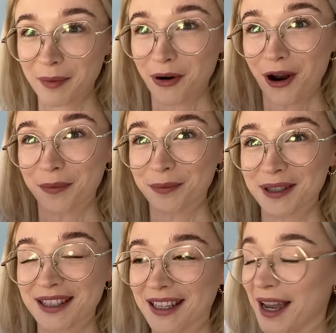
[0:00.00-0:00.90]

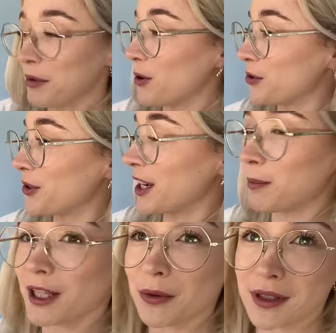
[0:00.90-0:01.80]
props. I'm also going to
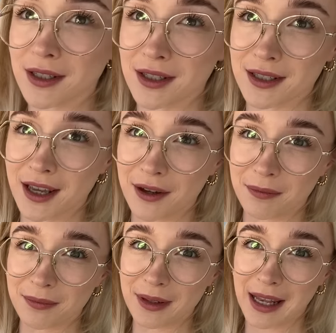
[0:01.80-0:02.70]
be using
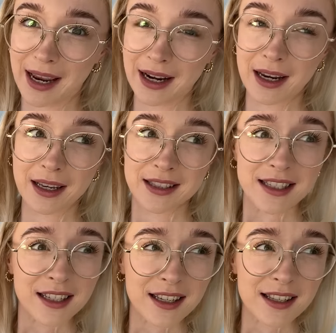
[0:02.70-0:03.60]
some like
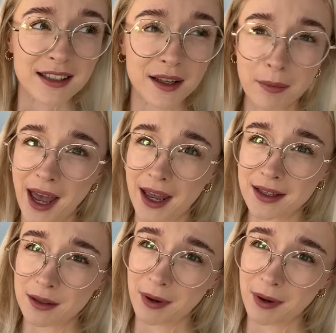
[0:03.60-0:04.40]
scissors and pens and